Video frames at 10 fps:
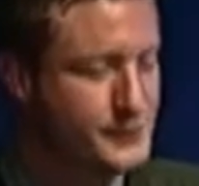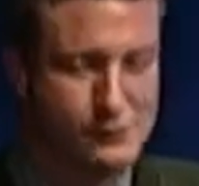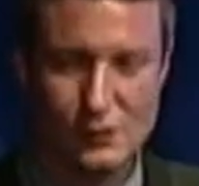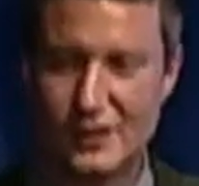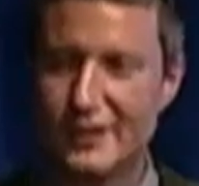
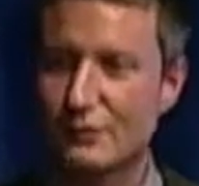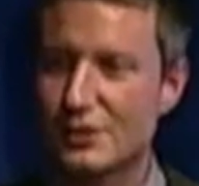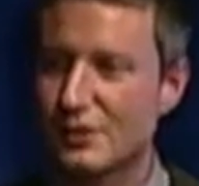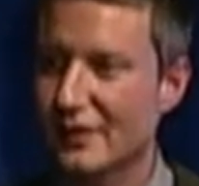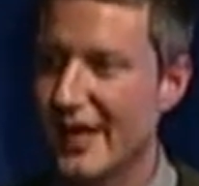
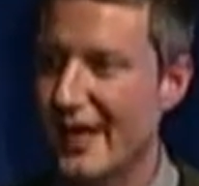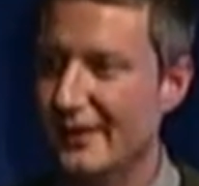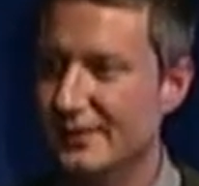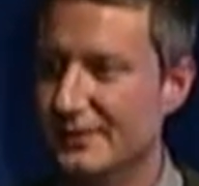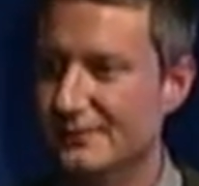Relinquish your
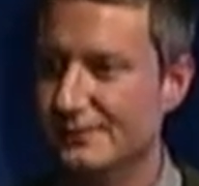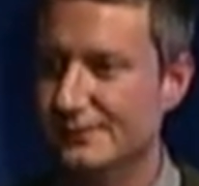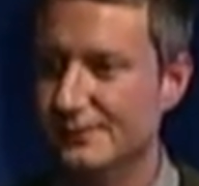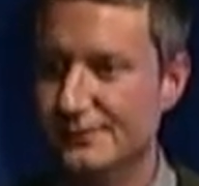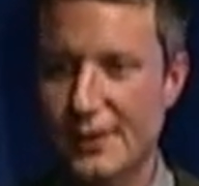land.
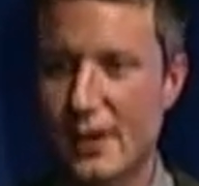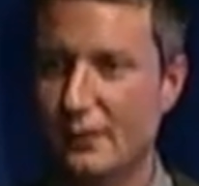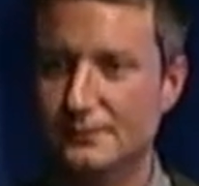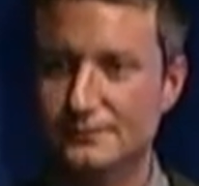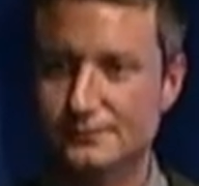
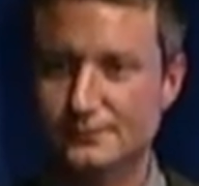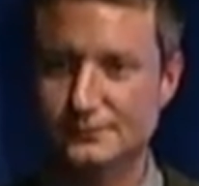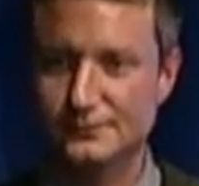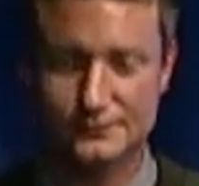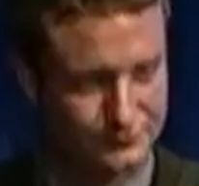No.
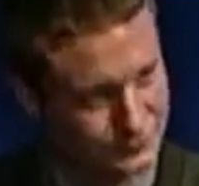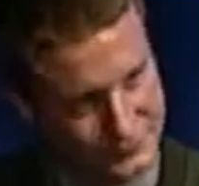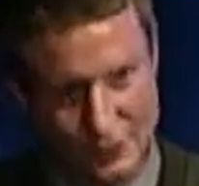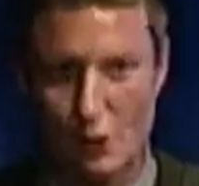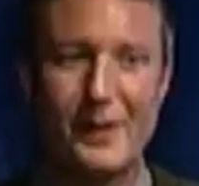
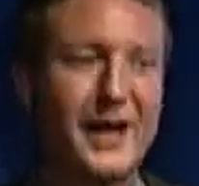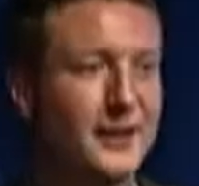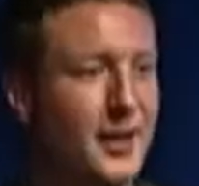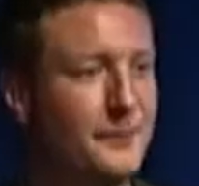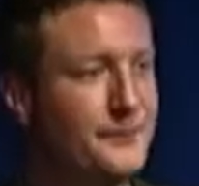Go
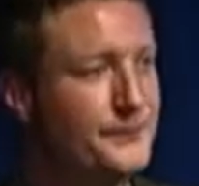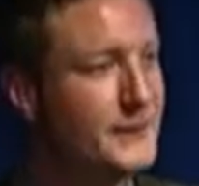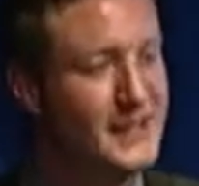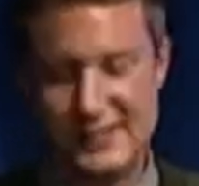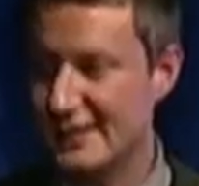back up.
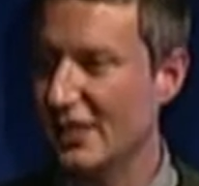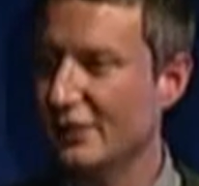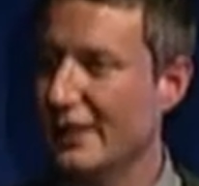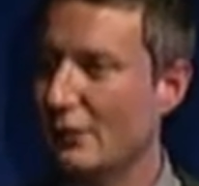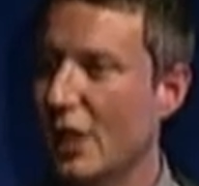Until
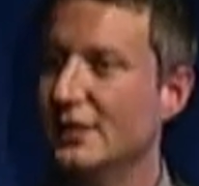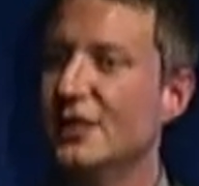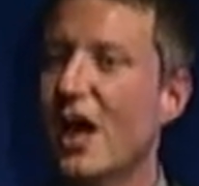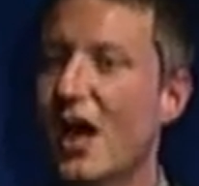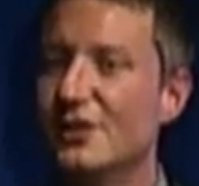they were
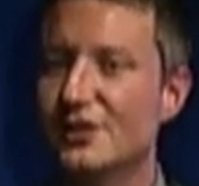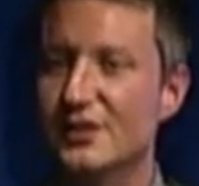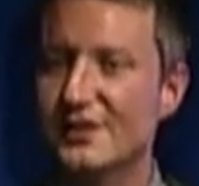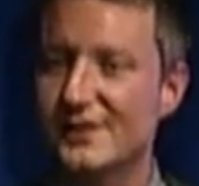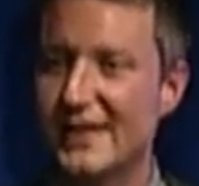
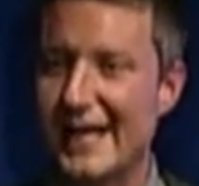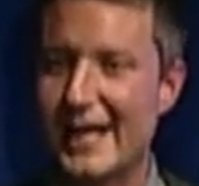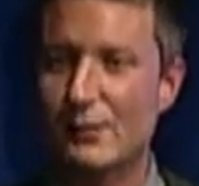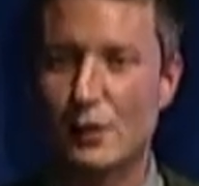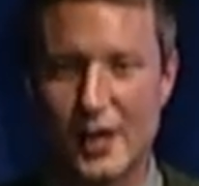unconscious
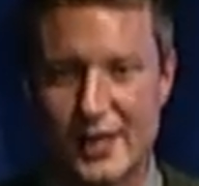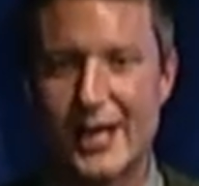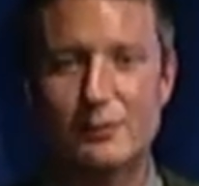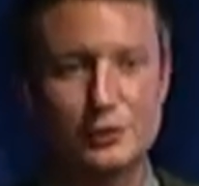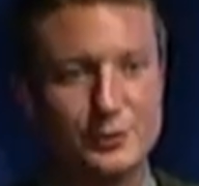and were
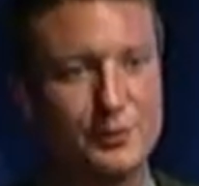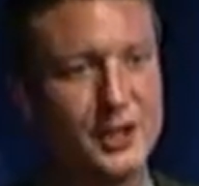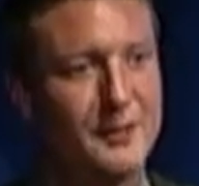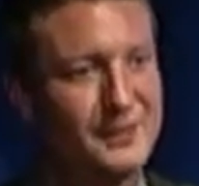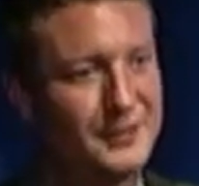unable to
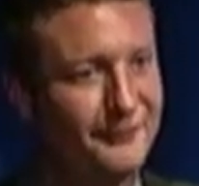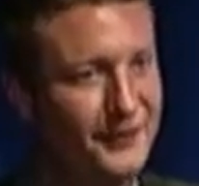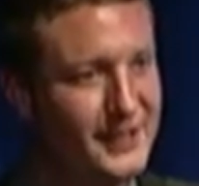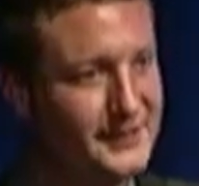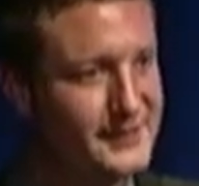put up a
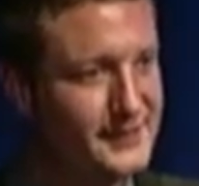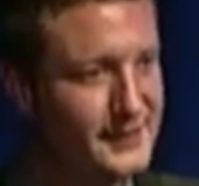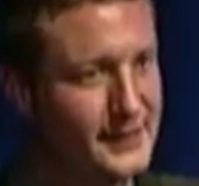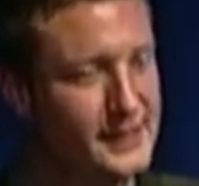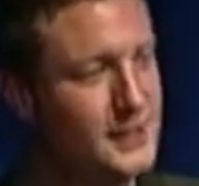defense.
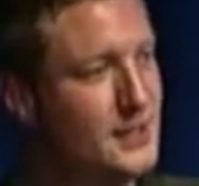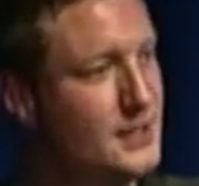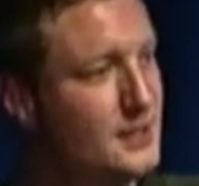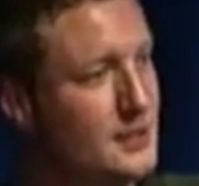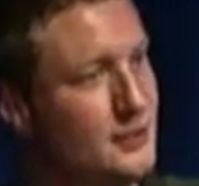
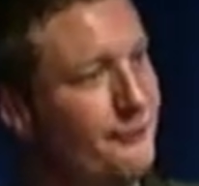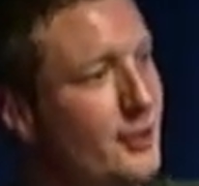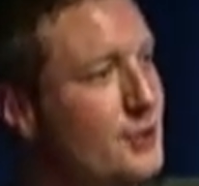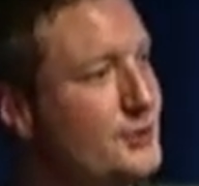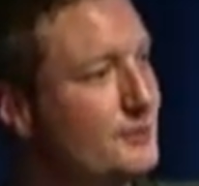The
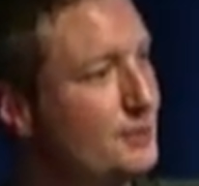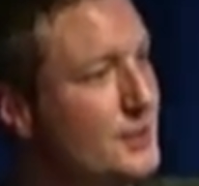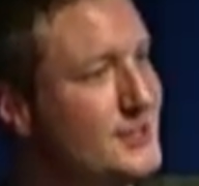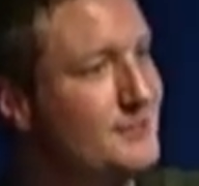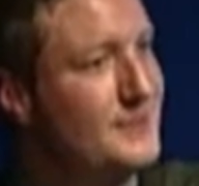false
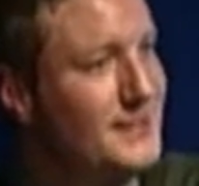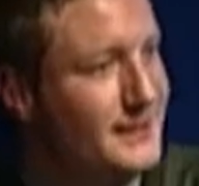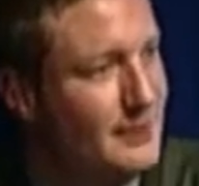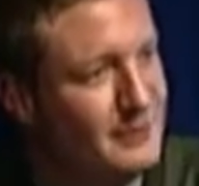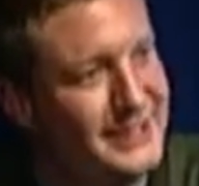imprisonment,
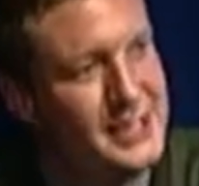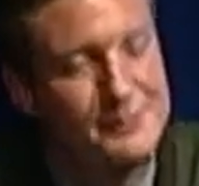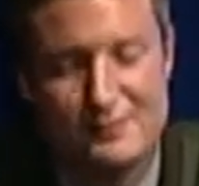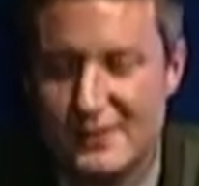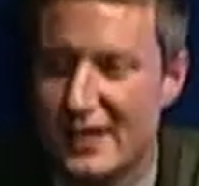they would keep
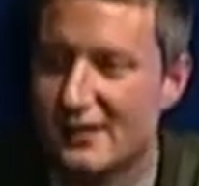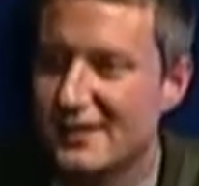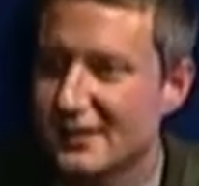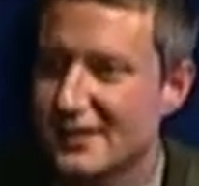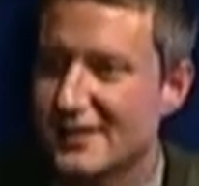them there
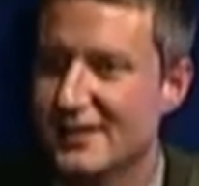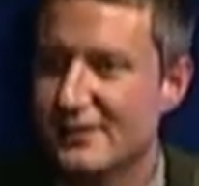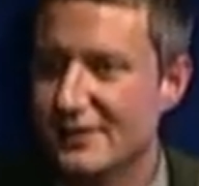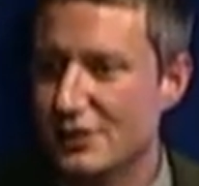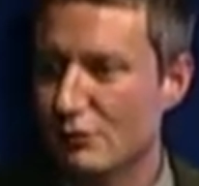until these
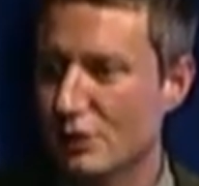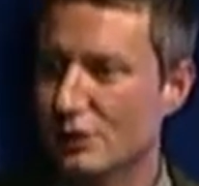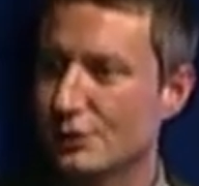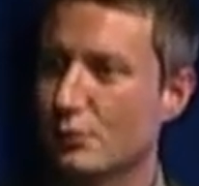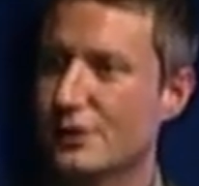
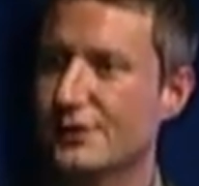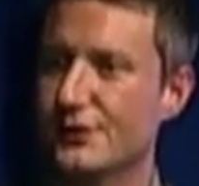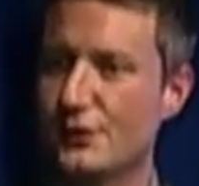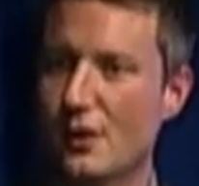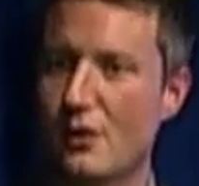individuals were
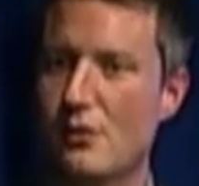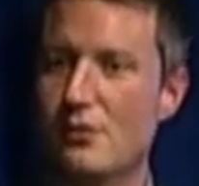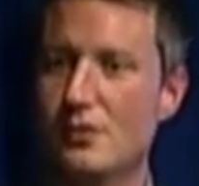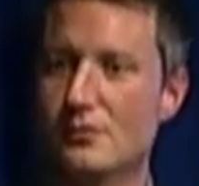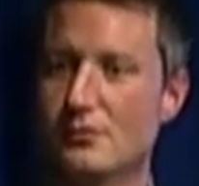
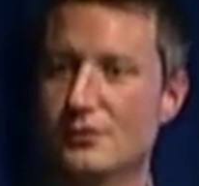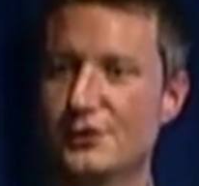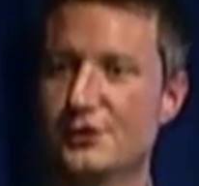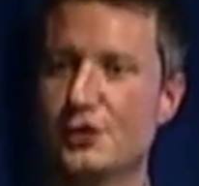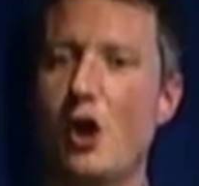so
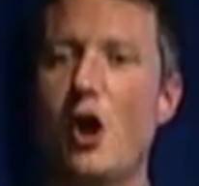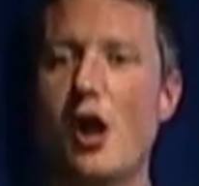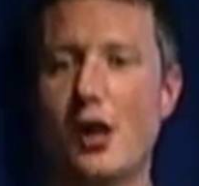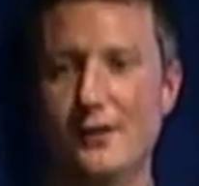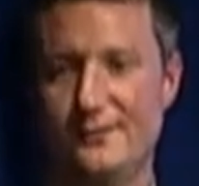
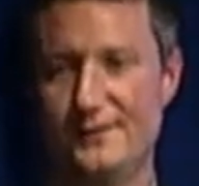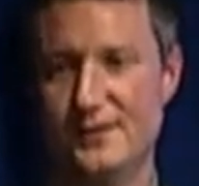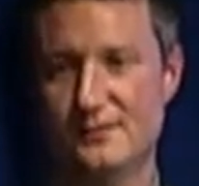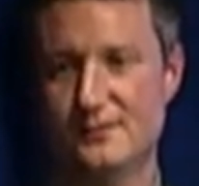starved